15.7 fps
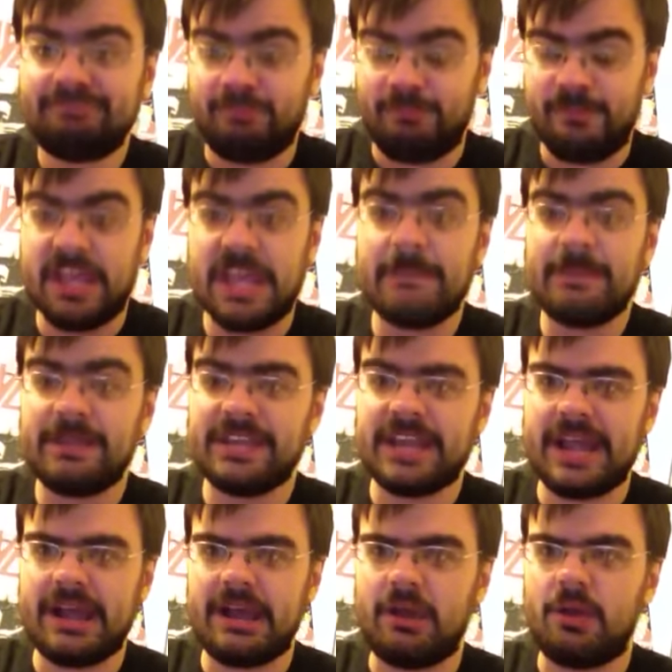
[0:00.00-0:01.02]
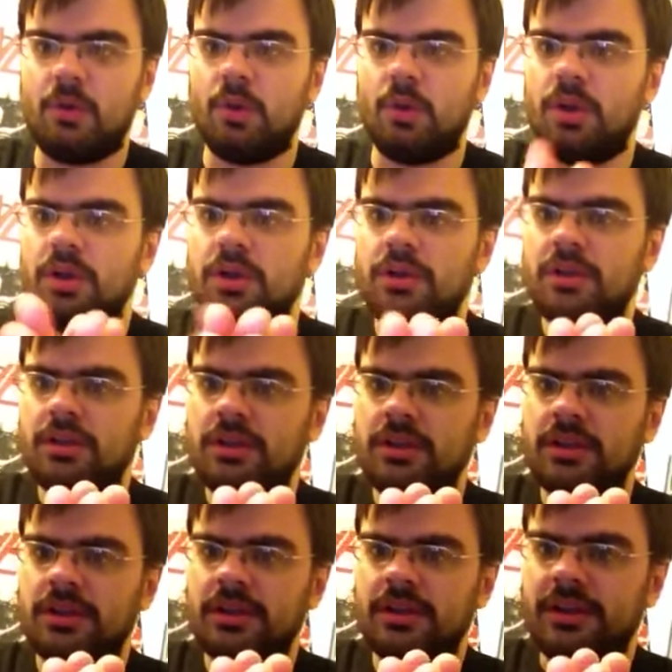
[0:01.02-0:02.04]
now
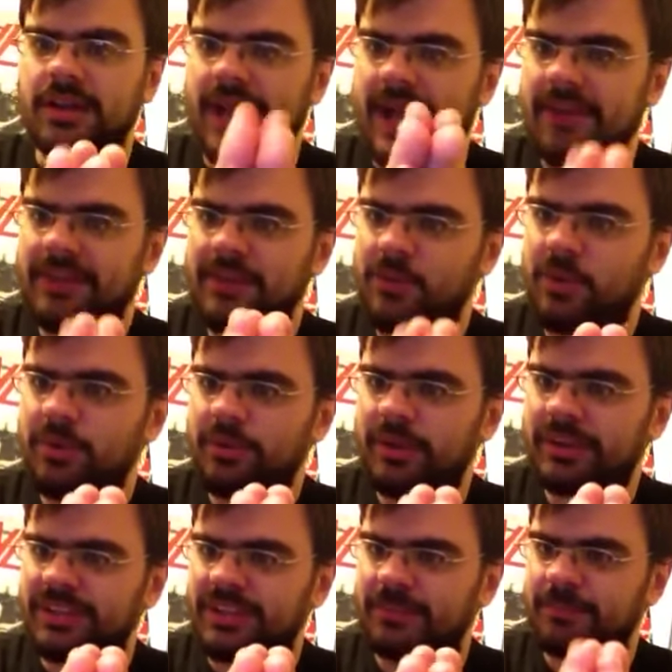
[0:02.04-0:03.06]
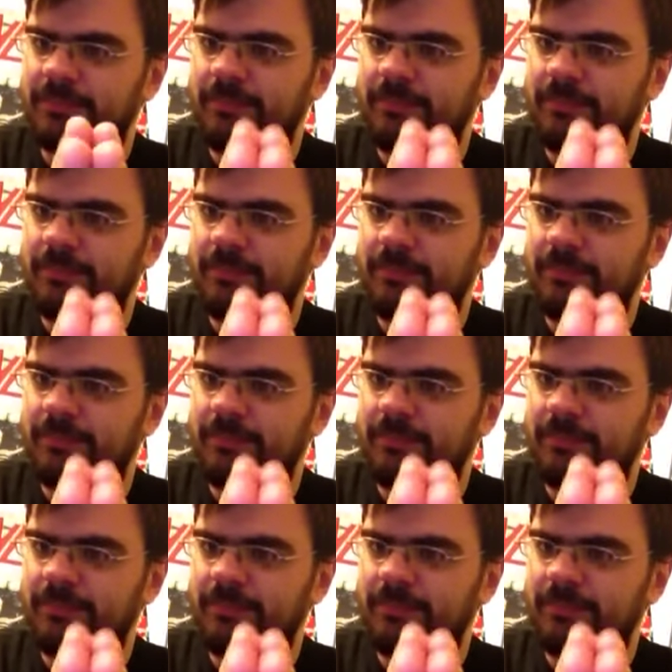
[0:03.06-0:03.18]
that we're at the